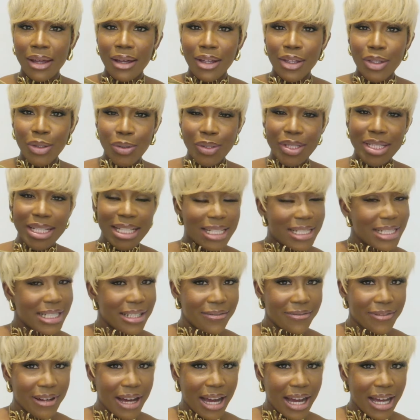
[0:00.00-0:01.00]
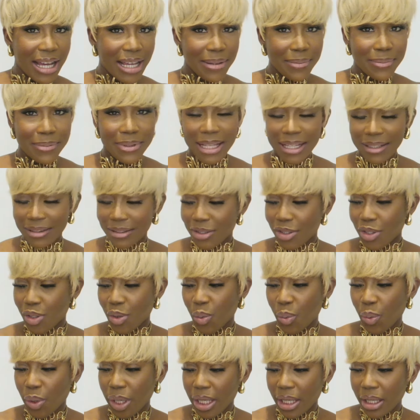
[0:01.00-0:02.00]
utility vibe like the
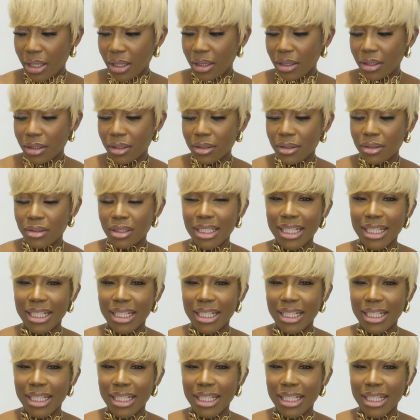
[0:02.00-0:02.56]
twill